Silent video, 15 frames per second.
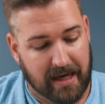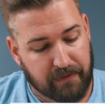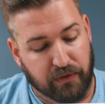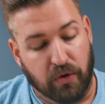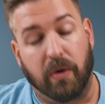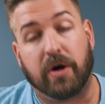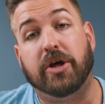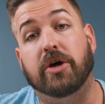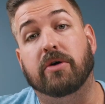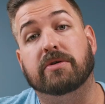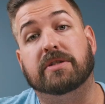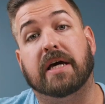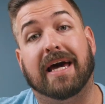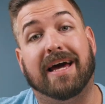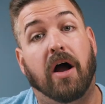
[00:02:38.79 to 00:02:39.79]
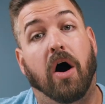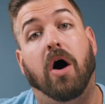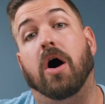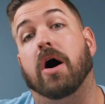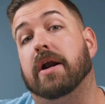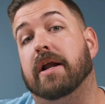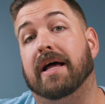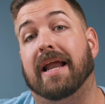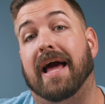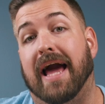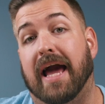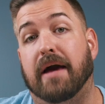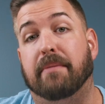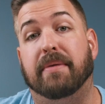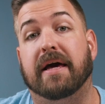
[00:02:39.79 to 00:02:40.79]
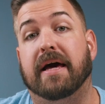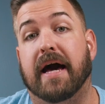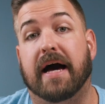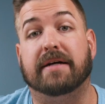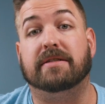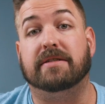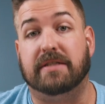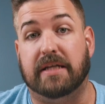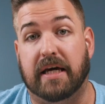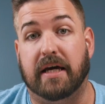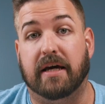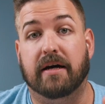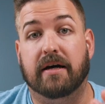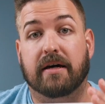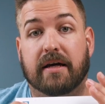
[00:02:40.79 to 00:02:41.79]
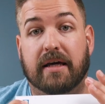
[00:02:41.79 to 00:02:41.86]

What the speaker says: if you are using it on an APS-C